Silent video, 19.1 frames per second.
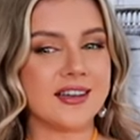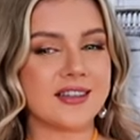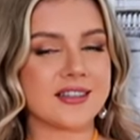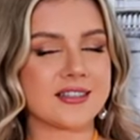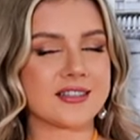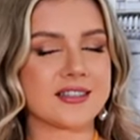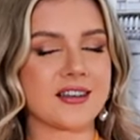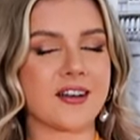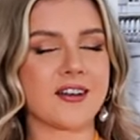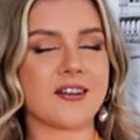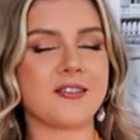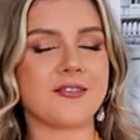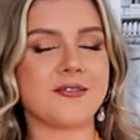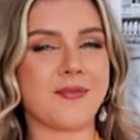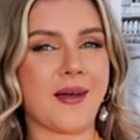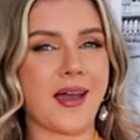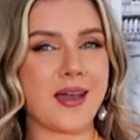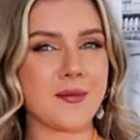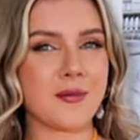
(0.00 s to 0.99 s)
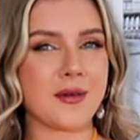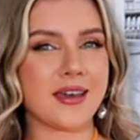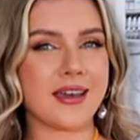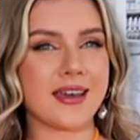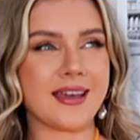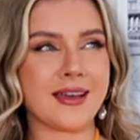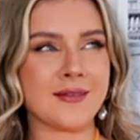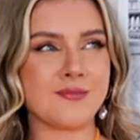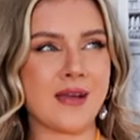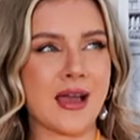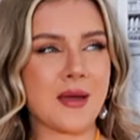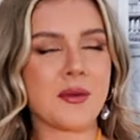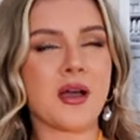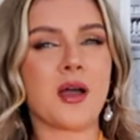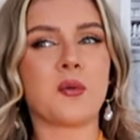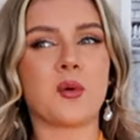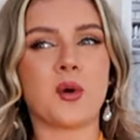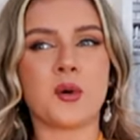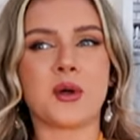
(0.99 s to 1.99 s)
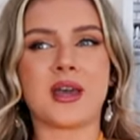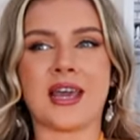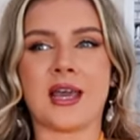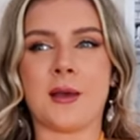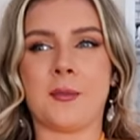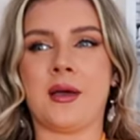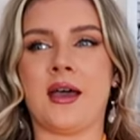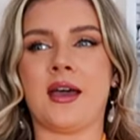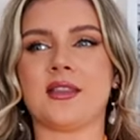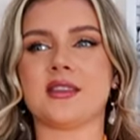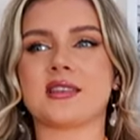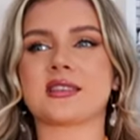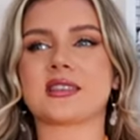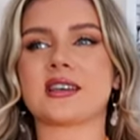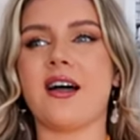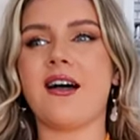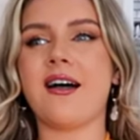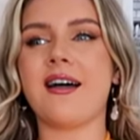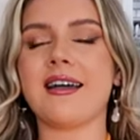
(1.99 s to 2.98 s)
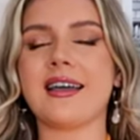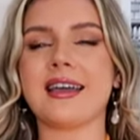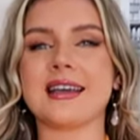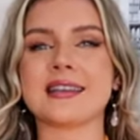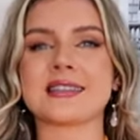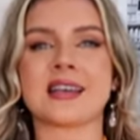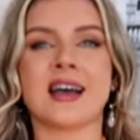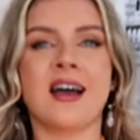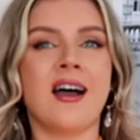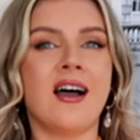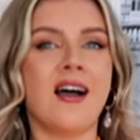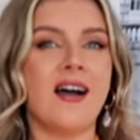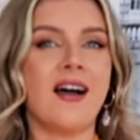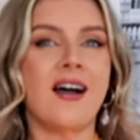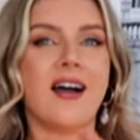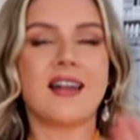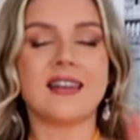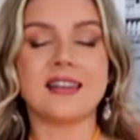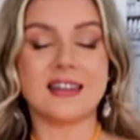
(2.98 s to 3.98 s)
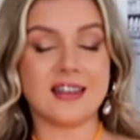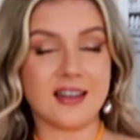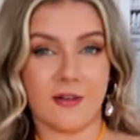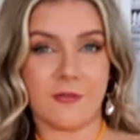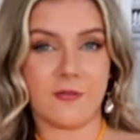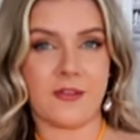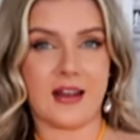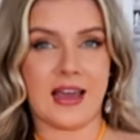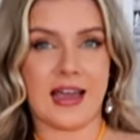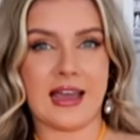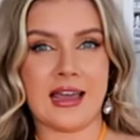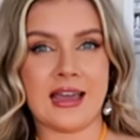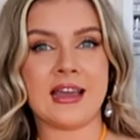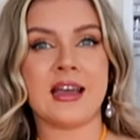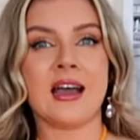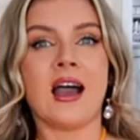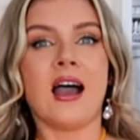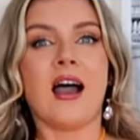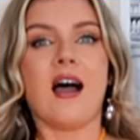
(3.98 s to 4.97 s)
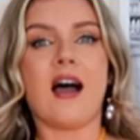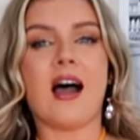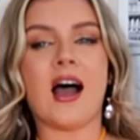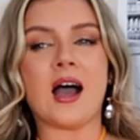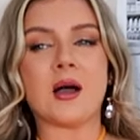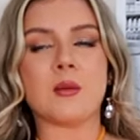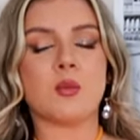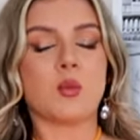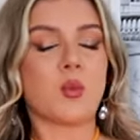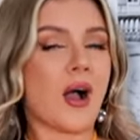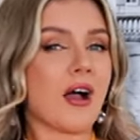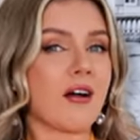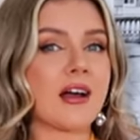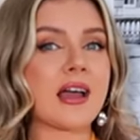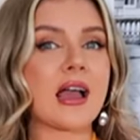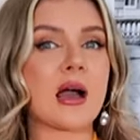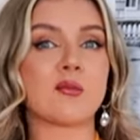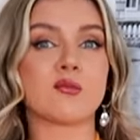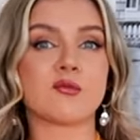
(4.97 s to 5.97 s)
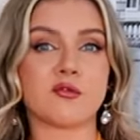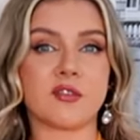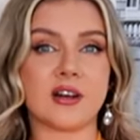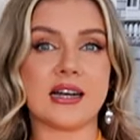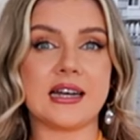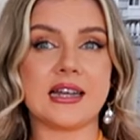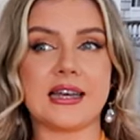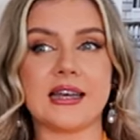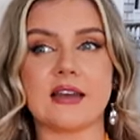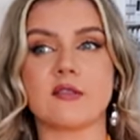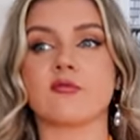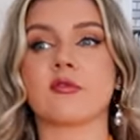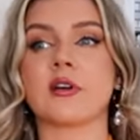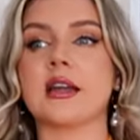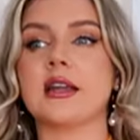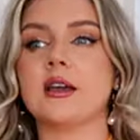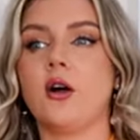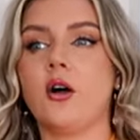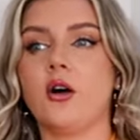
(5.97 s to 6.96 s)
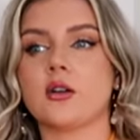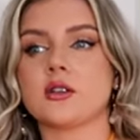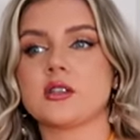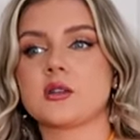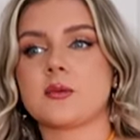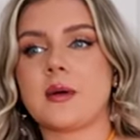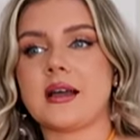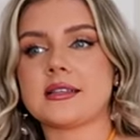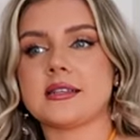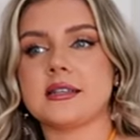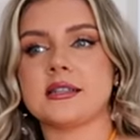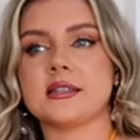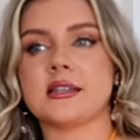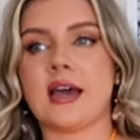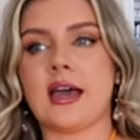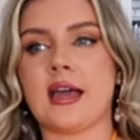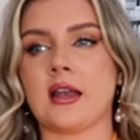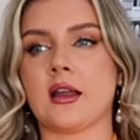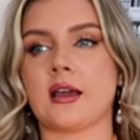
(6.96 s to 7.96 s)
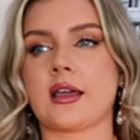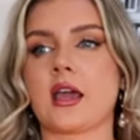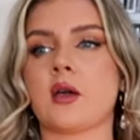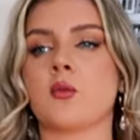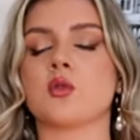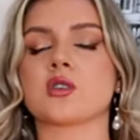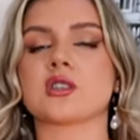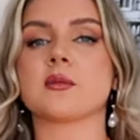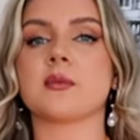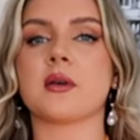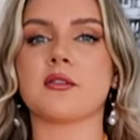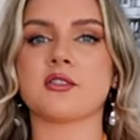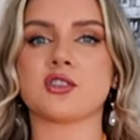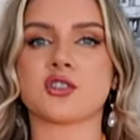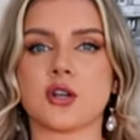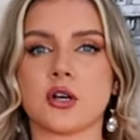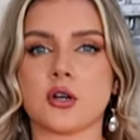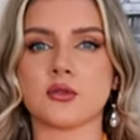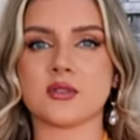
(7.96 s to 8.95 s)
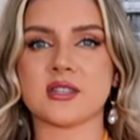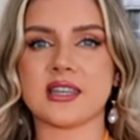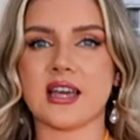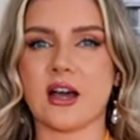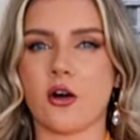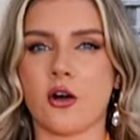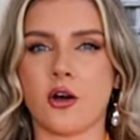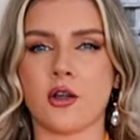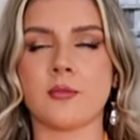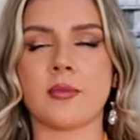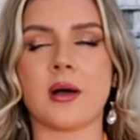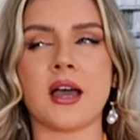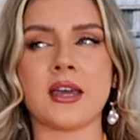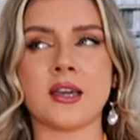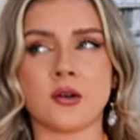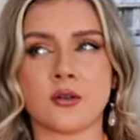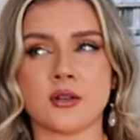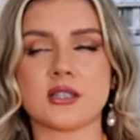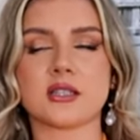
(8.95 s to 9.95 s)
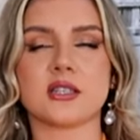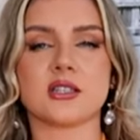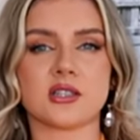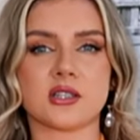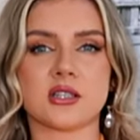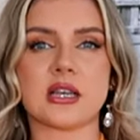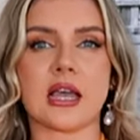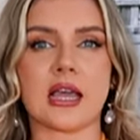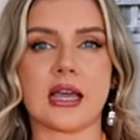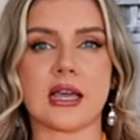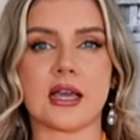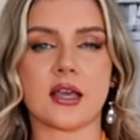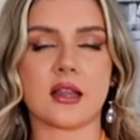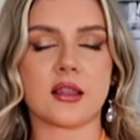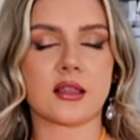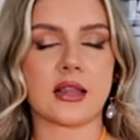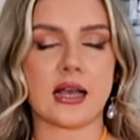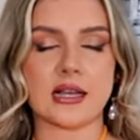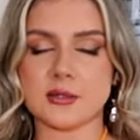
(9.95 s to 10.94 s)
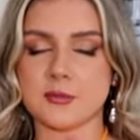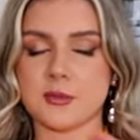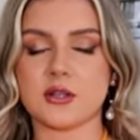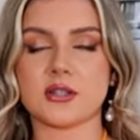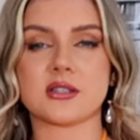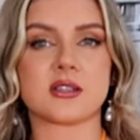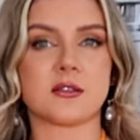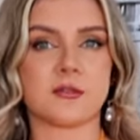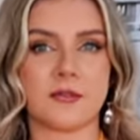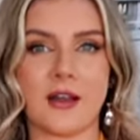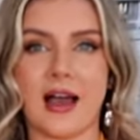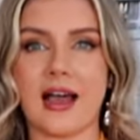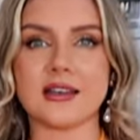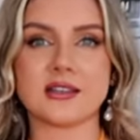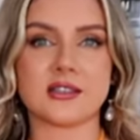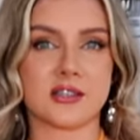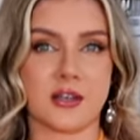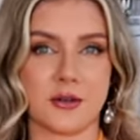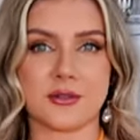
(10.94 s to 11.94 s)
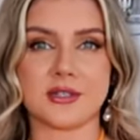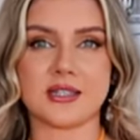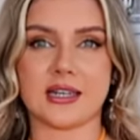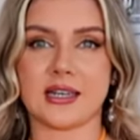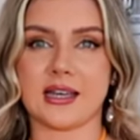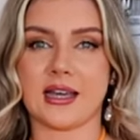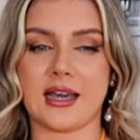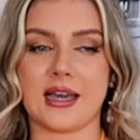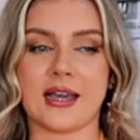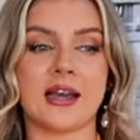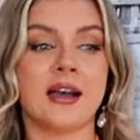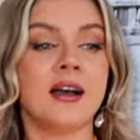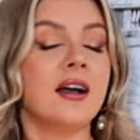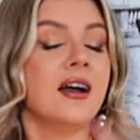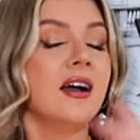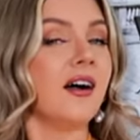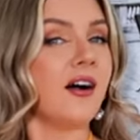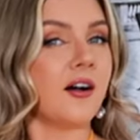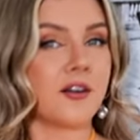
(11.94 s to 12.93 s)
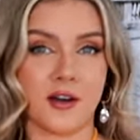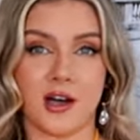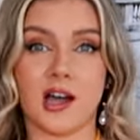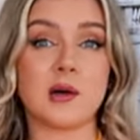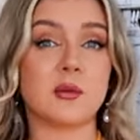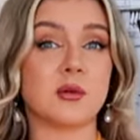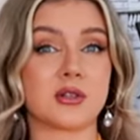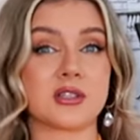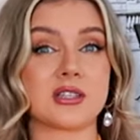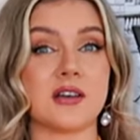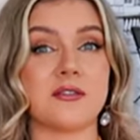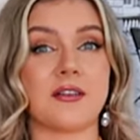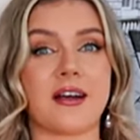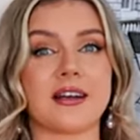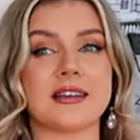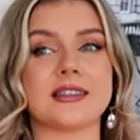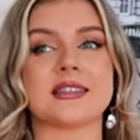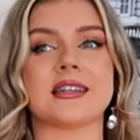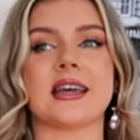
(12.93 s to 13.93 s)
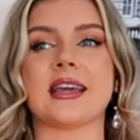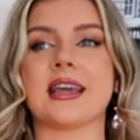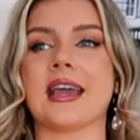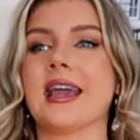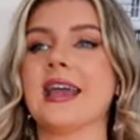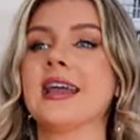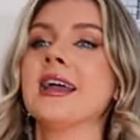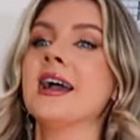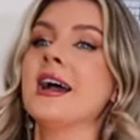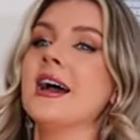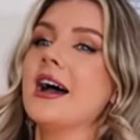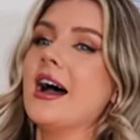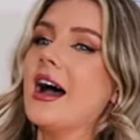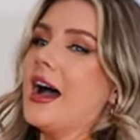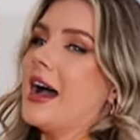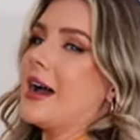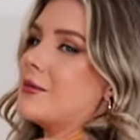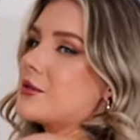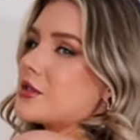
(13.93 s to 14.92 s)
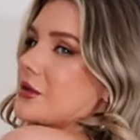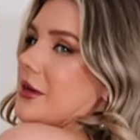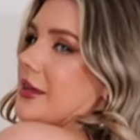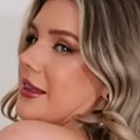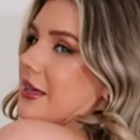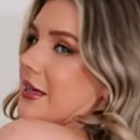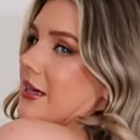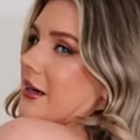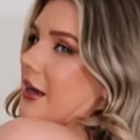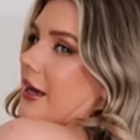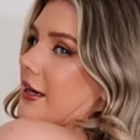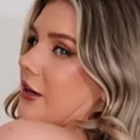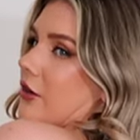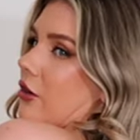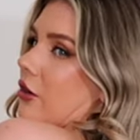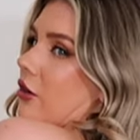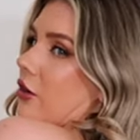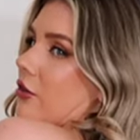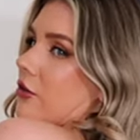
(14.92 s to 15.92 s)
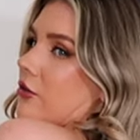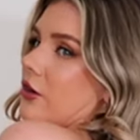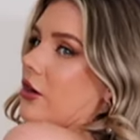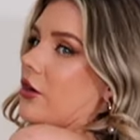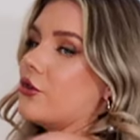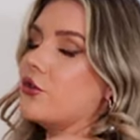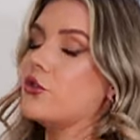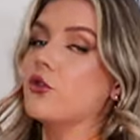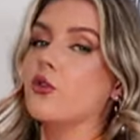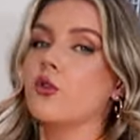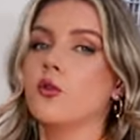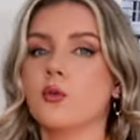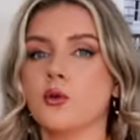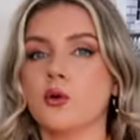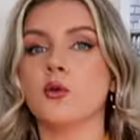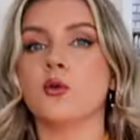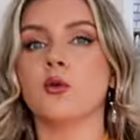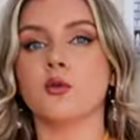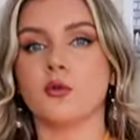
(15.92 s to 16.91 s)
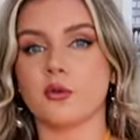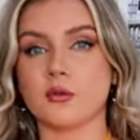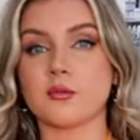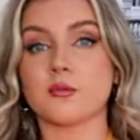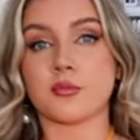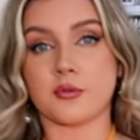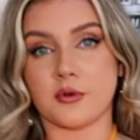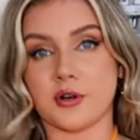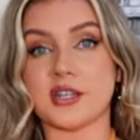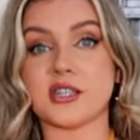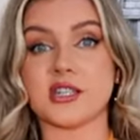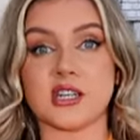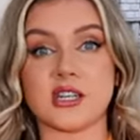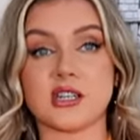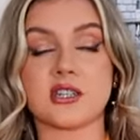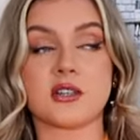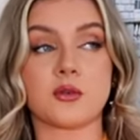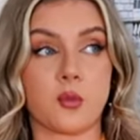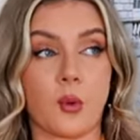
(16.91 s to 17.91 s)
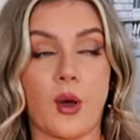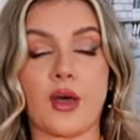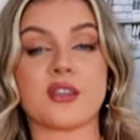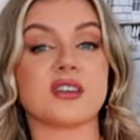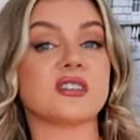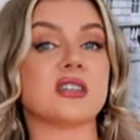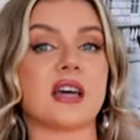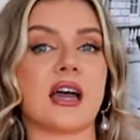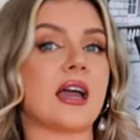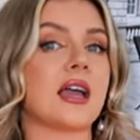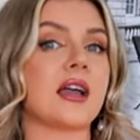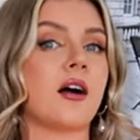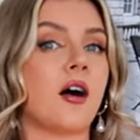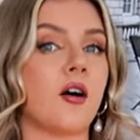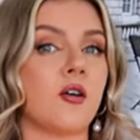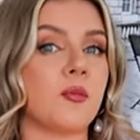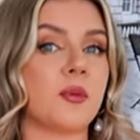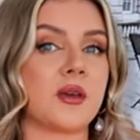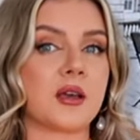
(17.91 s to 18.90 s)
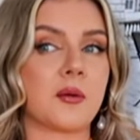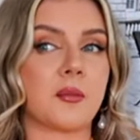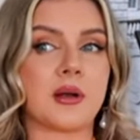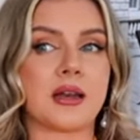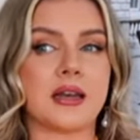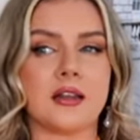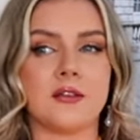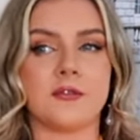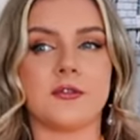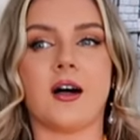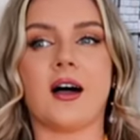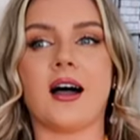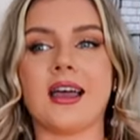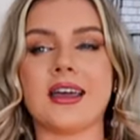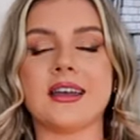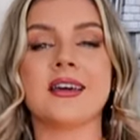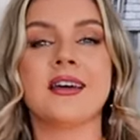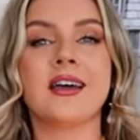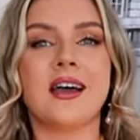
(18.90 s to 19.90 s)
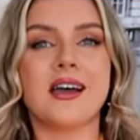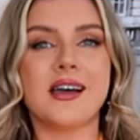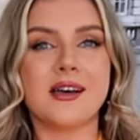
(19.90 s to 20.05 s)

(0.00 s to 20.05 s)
So maybe, maybe I will keep it. The skirt is lovely. Um, where I am really, really hot and sweaty today, like it was a bit of a struggle to get on, but I honestly just think that's because the flat is so sticky and I am also very sticky. Um, so I think like on a normal British weather day, I'll be completely fine.